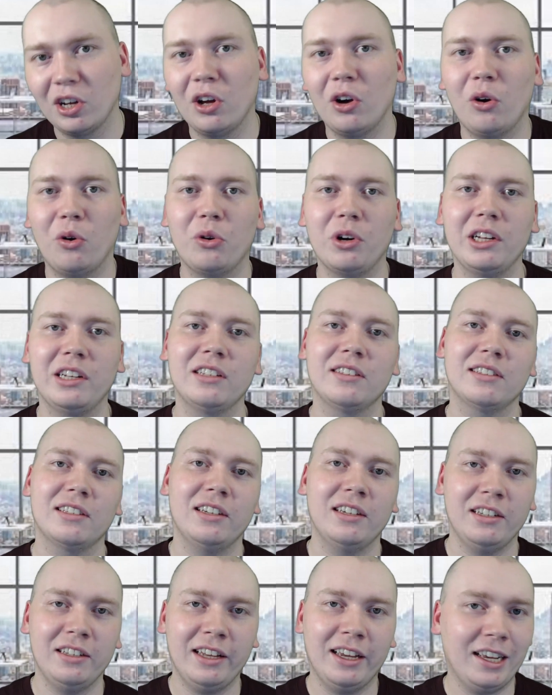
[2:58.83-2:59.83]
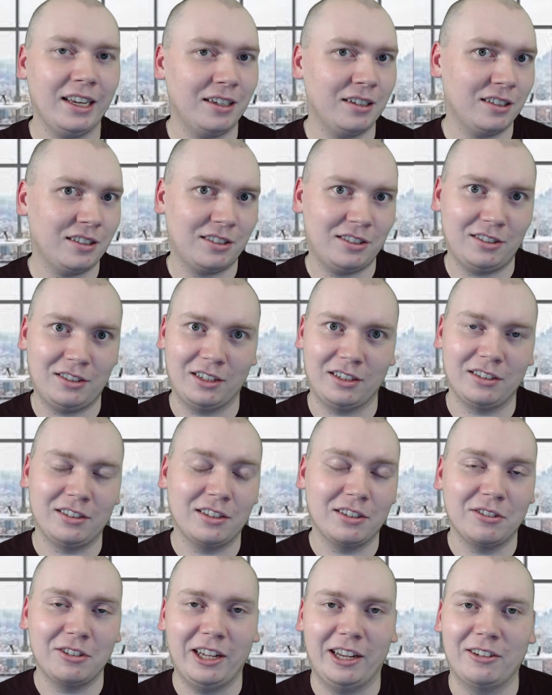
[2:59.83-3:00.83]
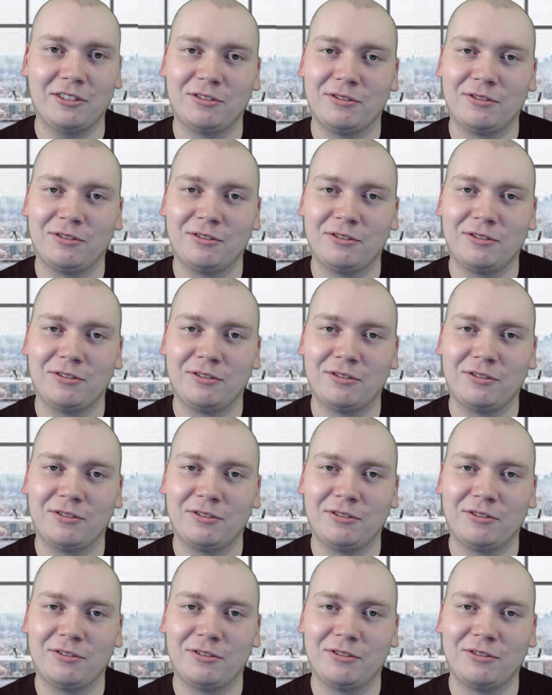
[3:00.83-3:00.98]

Or you can say, yay, it didn't go down.